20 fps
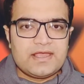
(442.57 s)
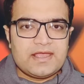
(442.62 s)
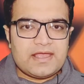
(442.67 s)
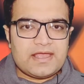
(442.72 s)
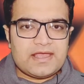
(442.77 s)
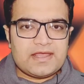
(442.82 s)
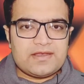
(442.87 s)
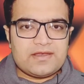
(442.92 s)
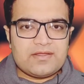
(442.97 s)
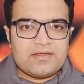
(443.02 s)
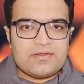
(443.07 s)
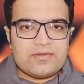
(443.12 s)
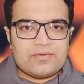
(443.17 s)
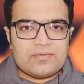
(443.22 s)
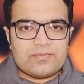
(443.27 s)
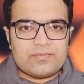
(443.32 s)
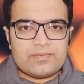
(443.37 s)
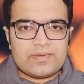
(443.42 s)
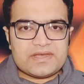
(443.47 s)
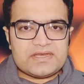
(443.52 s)
And
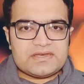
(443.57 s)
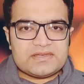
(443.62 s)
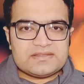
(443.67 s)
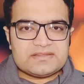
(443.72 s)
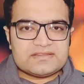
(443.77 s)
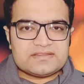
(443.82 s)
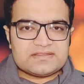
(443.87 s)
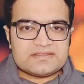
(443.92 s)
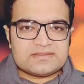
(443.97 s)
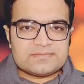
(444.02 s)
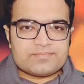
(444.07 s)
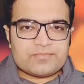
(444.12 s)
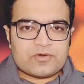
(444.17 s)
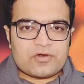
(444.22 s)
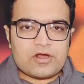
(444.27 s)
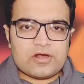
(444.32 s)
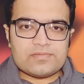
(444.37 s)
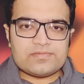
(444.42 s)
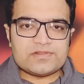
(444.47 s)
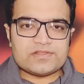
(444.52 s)
when
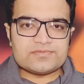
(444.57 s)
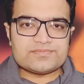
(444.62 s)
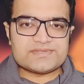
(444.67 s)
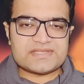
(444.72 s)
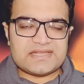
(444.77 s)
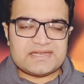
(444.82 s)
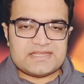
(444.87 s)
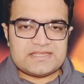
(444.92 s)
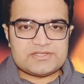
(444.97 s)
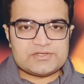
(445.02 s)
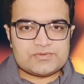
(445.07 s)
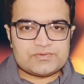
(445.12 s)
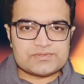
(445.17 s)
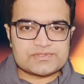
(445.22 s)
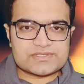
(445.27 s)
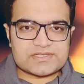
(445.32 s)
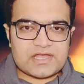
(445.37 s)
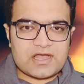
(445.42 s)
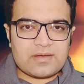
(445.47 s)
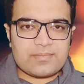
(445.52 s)
problems and
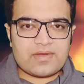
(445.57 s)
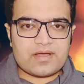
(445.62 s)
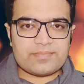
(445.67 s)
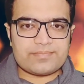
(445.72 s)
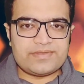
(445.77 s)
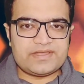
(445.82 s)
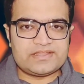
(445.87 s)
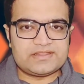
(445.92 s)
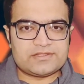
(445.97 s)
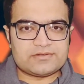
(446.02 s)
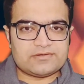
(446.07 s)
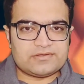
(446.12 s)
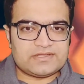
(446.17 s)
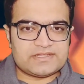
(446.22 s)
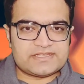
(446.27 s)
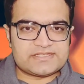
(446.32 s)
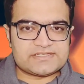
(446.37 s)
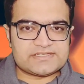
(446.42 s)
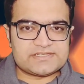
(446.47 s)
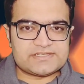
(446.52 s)
issues come up in the
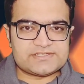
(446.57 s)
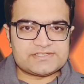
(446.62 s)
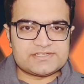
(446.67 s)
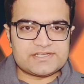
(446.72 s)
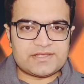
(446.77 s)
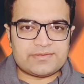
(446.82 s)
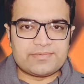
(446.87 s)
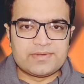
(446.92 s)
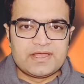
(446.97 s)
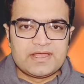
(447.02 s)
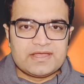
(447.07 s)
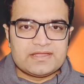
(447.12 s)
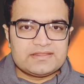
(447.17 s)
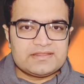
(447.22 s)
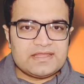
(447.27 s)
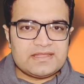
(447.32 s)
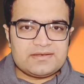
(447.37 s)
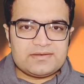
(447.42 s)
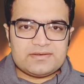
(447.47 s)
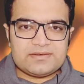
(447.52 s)
relationship,
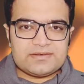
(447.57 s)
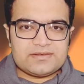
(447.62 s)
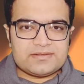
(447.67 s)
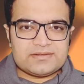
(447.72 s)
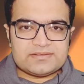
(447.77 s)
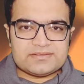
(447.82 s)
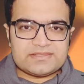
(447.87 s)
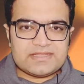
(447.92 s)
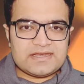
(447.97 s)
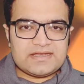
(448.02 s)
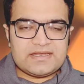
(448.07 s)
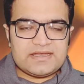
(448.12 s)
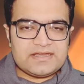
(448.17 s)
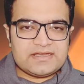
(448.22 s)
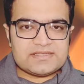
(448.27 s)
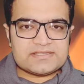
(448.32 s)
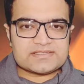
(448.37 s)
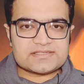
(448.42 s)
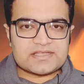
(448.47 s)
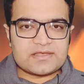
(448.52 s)
then it
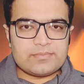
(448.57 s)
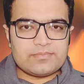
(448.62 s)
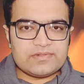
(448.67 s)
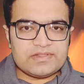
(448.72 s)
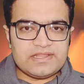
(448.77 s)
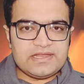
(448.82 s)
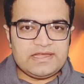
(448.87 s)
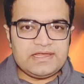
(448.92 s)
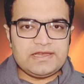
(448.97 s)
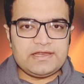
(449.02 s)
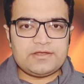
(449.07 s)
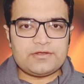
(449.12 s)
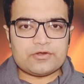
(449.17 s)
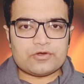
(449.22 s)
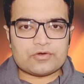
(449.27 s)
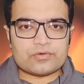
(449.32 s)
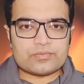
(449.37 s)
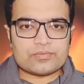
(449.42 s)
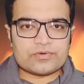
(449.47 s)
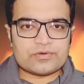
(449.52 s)
is completely
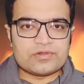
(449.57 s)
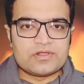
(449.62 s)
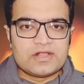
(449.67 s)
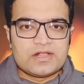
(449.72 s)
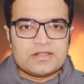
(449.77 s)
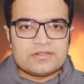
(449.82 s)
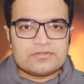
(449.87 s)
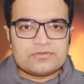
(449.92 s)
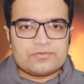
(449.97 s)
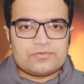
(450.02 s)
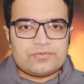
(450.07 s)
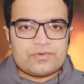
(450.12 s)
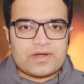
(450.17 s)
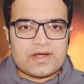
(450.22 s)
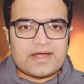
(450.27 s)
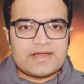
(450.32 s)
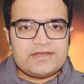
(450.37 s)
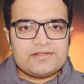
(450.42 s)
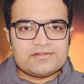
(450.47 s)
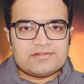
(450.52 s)
normal to
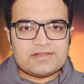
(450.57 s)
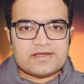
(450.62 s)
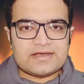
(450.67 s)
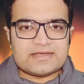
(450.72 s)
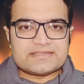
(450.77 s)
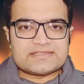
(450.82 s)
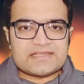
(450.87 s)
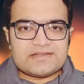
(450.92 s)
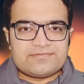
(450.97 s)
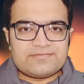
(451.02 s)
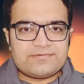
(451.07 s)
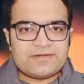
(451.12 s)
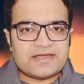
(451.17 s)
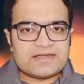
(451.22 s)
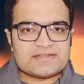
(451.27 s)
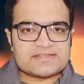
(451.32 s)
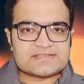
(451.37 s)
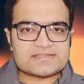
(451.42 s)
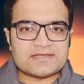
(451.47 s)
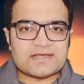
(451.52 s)
idealize and
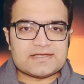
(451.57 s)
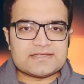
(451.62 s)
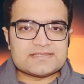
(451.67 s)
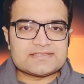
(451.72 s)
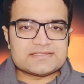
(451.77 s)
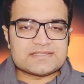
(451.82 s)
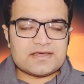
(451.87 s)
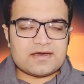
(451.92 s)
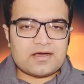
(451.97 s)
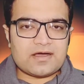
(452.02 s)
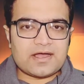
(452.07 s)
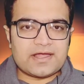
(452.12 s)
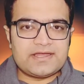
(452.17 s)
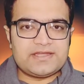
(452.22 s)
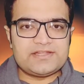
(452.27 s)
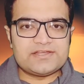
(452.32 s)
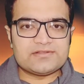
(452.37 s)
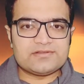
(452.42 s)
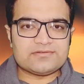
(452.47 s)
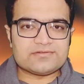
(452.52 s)
fantasize the
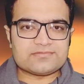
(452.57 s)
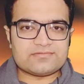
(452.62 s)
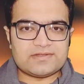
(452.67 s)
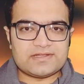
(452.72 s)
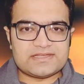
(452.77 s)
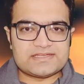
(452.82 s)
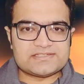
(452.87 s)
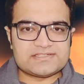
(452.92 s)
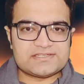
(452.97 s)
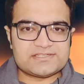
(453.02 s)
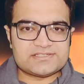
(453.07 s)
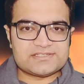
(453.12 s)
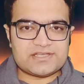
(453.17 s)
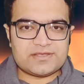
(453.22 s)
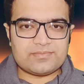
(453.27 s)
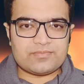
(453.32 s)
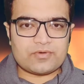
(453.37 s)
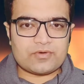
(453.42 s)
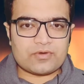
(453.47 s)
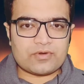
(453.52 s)
ideal
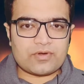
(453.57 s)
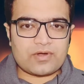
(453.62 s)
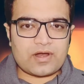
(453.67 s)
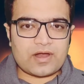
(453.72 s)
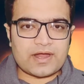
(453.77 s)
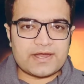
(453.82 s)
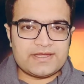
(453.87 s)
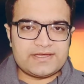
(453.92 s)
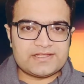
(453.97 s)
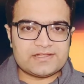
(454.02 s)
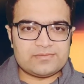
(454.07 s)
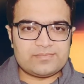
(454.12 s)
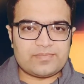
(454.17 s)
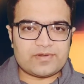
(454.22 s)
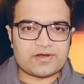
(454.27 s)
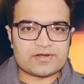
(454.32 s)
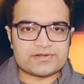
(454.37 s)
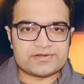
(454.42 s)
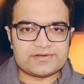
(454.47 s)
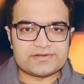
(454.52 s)
relationship or ideal
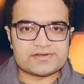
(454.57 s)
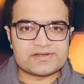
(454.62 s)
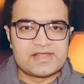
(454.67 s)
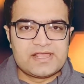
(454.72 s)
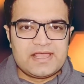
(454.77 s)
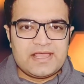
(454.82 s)
partner.